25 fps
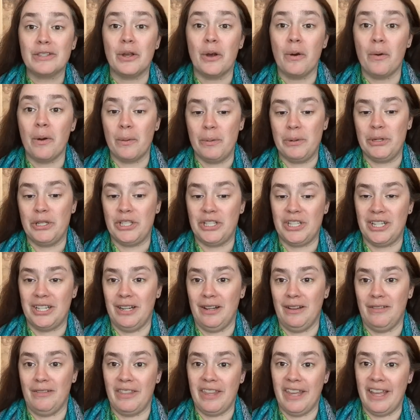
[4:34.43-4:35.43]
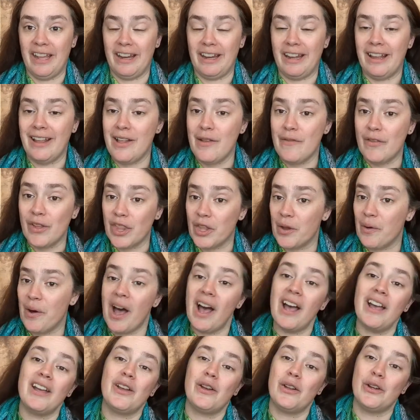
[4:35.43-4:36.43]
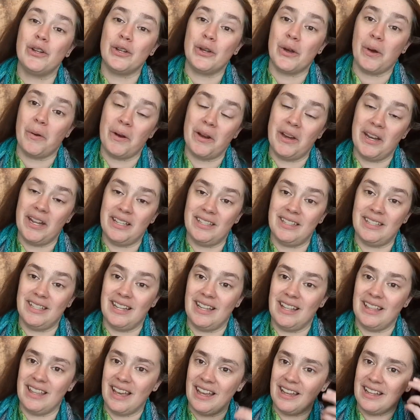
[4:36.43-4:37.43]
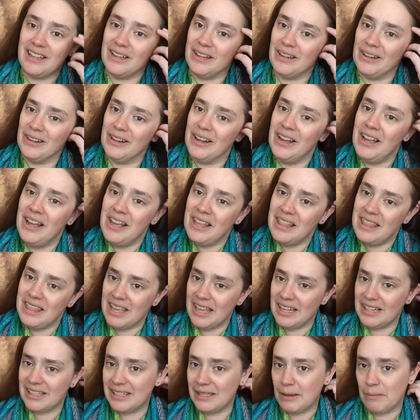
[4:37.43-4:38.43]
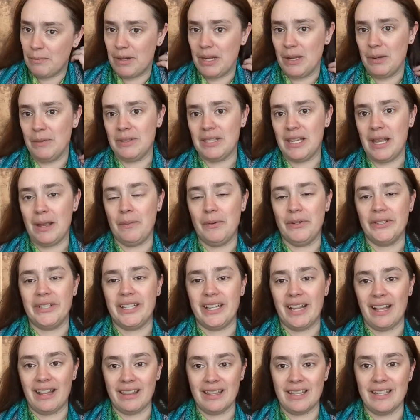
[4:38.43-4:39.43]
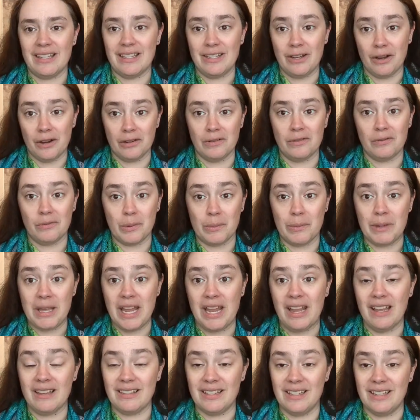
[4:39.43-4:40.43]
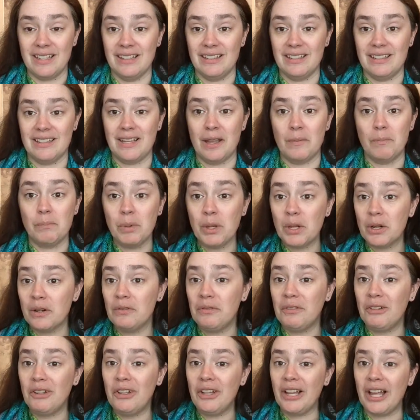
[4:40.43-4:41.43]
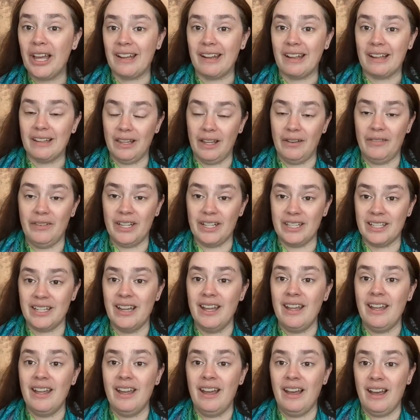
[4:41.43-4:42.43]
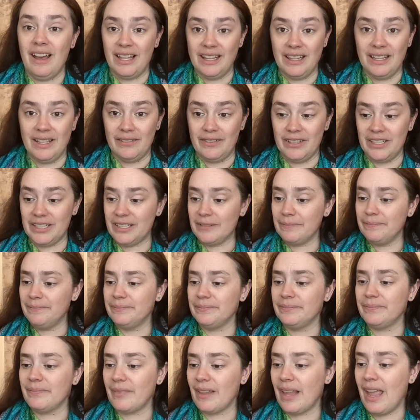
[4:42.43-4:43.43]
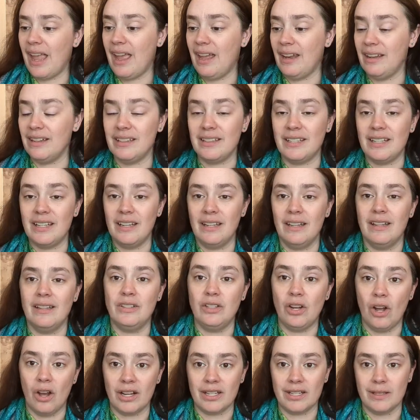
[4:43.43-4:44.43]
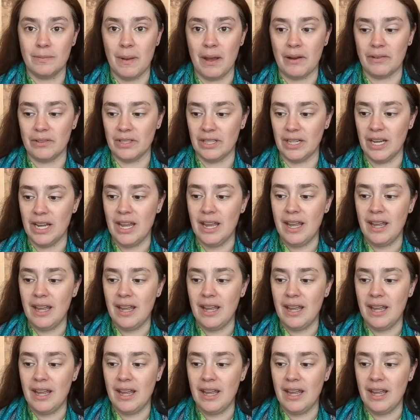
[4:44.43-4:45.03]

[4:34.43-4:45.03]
appreciative that even though I couldn't go to Knit City that year, that somebody was able to get this yarn for me, because it is beautiful and I love it. I love it. And Knox Mountain